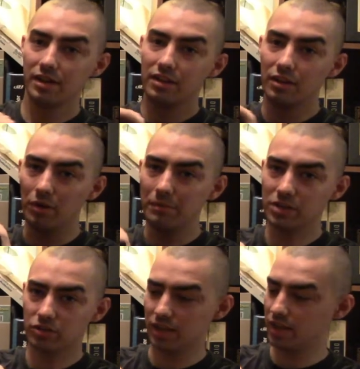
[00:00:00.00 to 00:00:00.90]
one
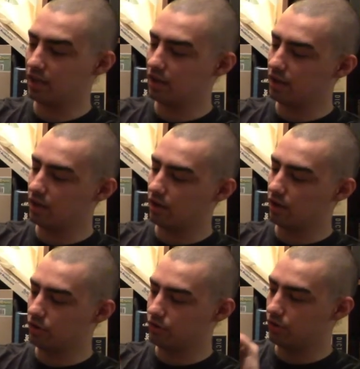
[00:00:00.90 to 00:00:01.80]
major thing
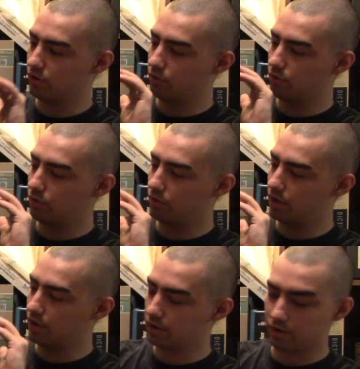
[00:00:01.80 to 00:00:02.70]
also
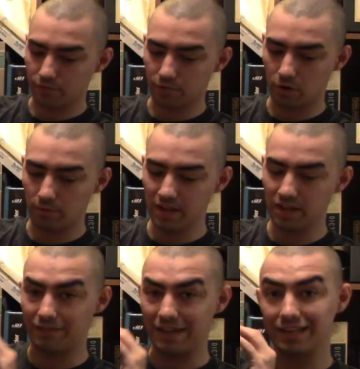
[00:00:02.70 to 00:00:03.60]
into this form is
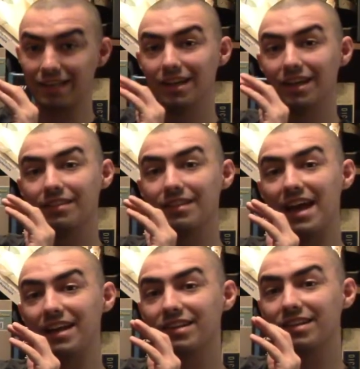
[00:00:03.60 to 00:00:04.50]
the fact
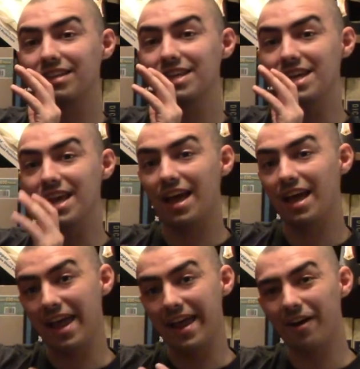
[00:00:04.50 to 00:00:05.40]
that the
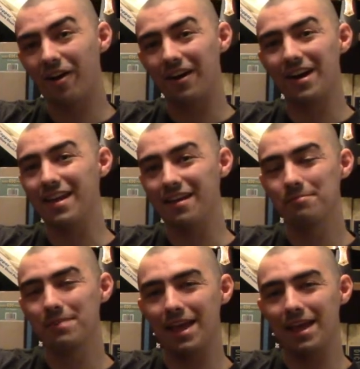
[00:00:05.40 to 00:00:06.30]

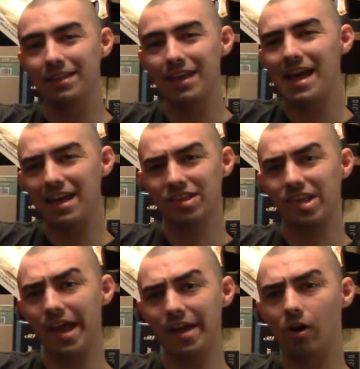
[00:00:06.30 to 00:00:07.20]
ARM and
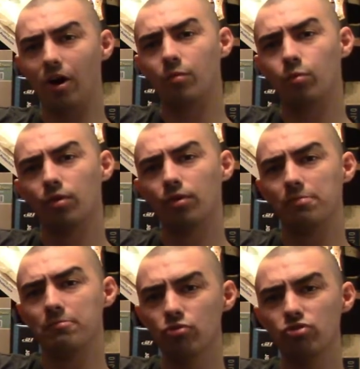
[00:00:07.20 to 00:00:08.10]
SAR were
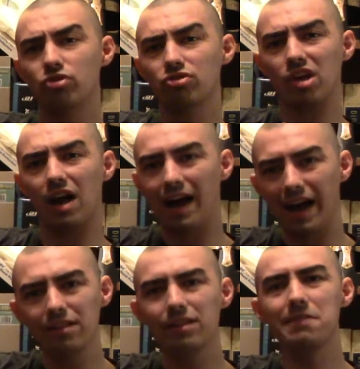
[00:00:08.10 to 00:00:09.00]
the most
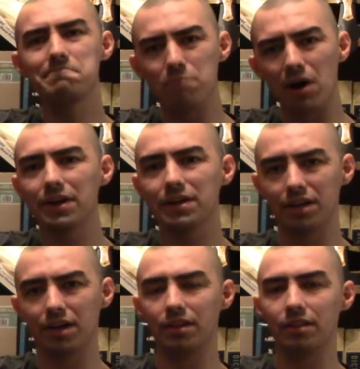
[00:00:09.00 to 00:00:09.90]
highly bought
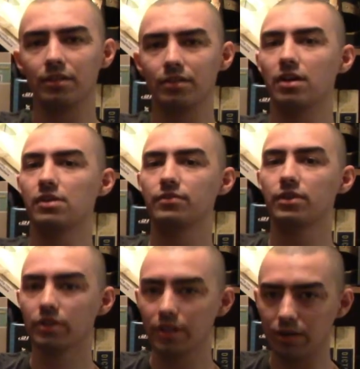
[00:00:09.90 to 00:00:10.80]
guns of
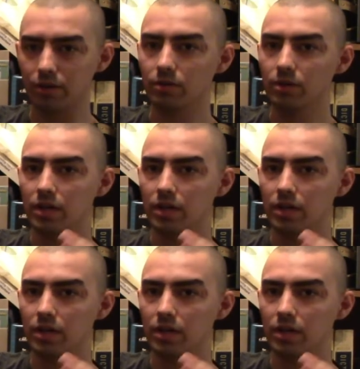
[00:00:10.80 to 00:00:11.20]
Galil.